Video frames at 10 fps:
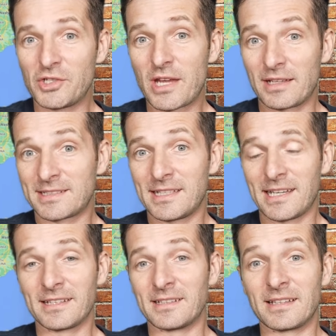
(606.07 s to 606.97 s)
jet sitting
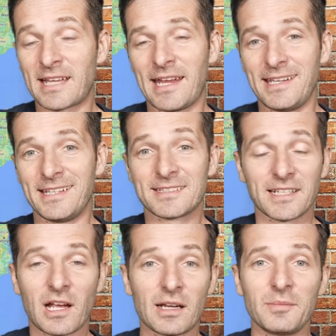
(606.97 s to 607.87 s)
in the tiniest
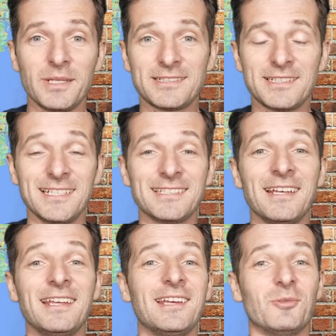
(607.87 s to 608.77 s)
economy seat
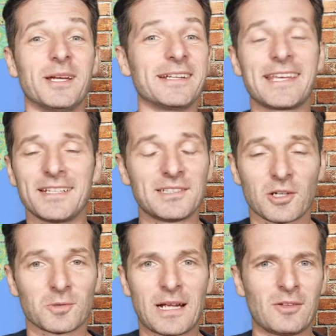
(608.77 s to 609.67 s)
when kids
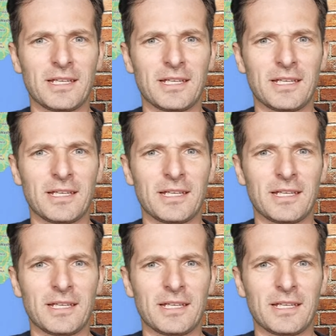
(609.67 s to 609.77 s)
are around.